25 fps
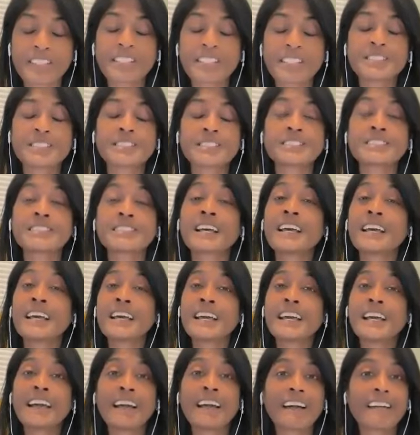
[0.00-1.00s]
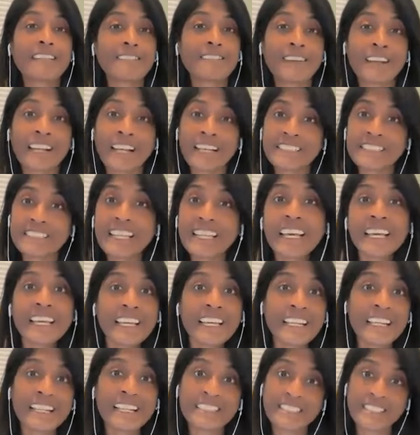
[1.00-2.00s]
This is, when I say
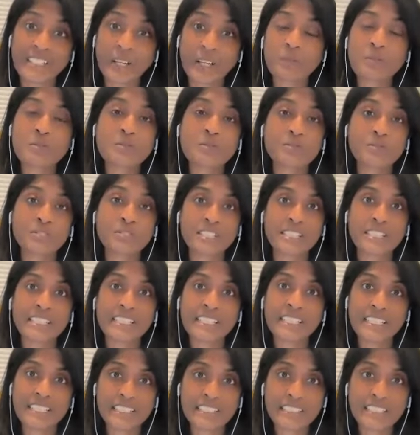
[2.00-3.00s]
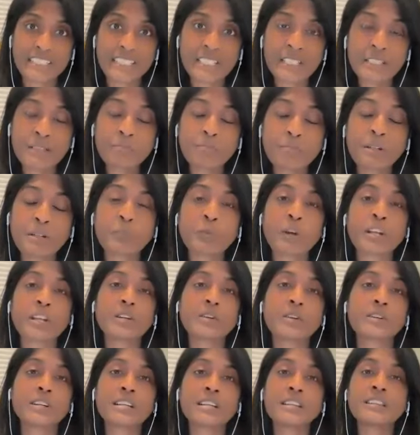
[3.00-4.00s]
it, it sounds really easy, but when
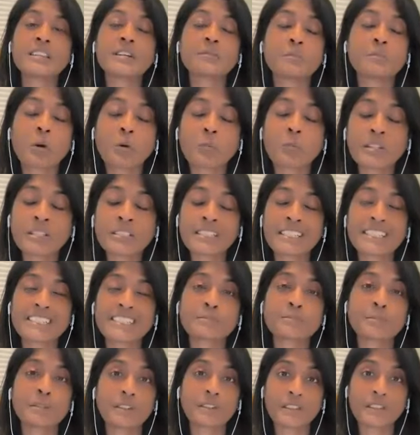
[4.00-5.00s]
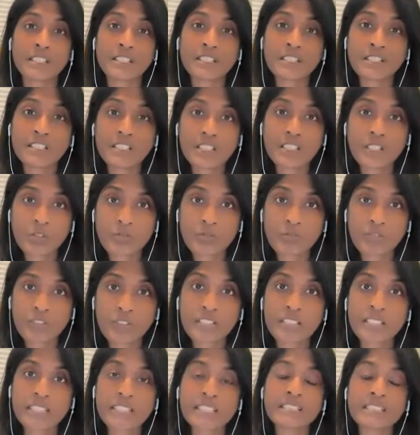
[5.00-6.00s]
you're in the moment experiencing your
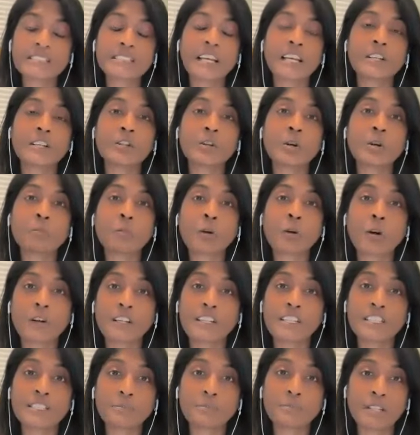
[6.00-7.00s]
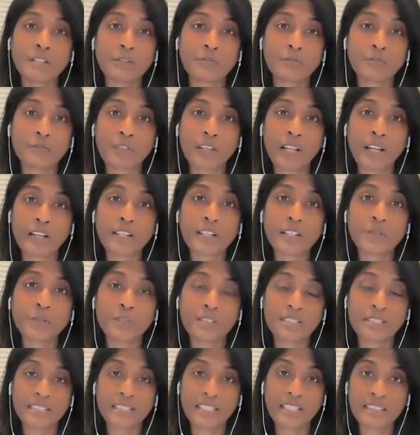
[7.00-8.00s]
feelings and your body is being flooded
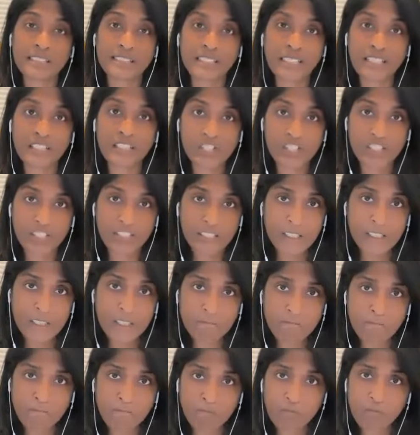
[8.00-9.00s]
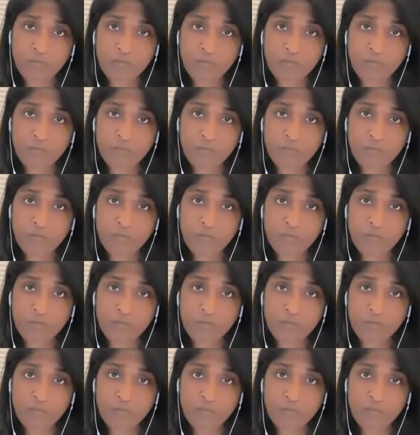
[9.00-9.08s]
with sensations